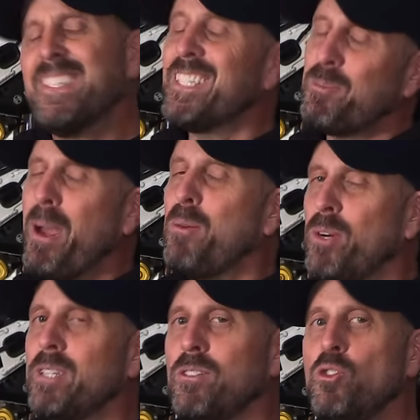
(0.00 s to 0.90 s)
despite
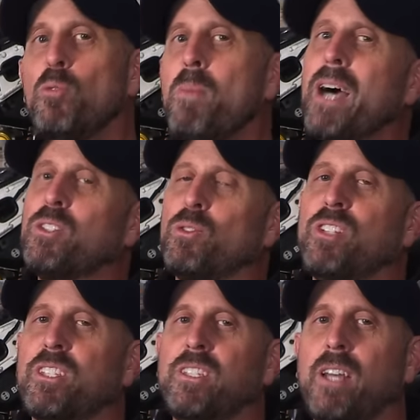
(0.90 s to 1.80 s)
what
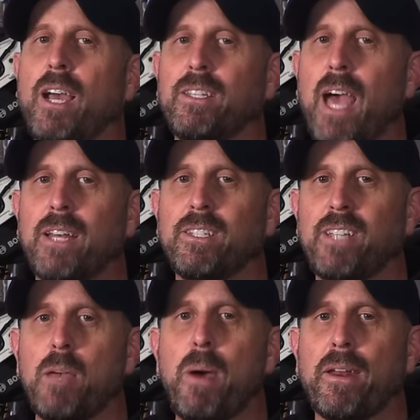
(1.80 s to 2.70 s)
NoobMaster69's had to
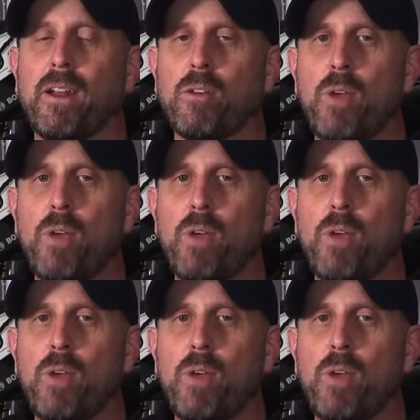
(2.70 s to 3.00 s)
say about it on